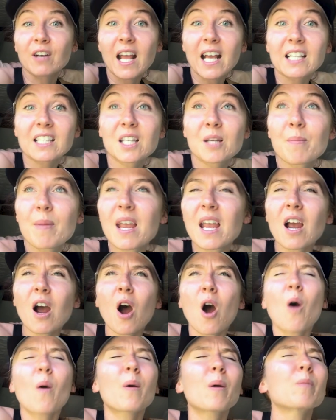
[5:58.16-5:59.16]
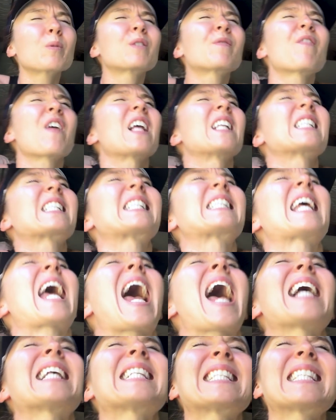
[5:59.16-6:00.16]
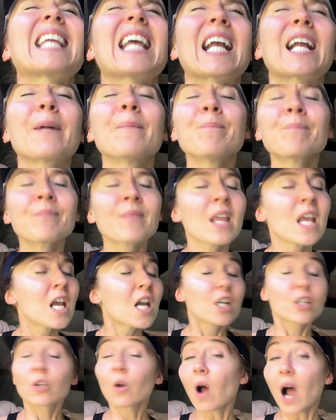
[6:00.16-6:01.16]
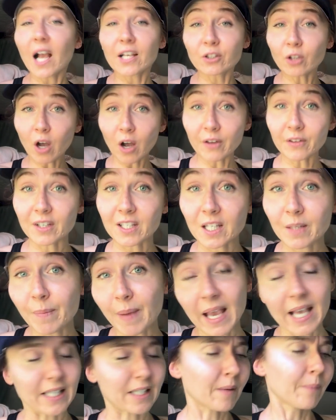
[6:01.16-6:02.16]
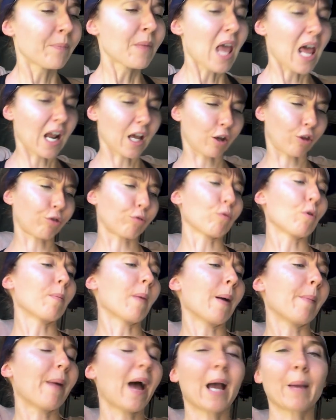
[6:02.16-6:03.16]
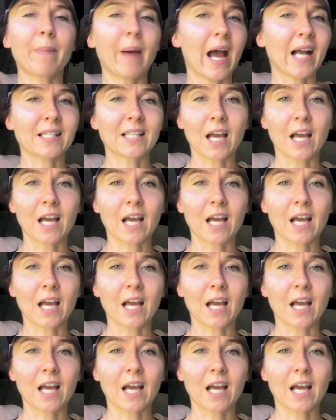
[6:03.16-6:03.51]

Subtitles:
next to me. Oh, it was fantastic. So I saw all this space and I threw my backpack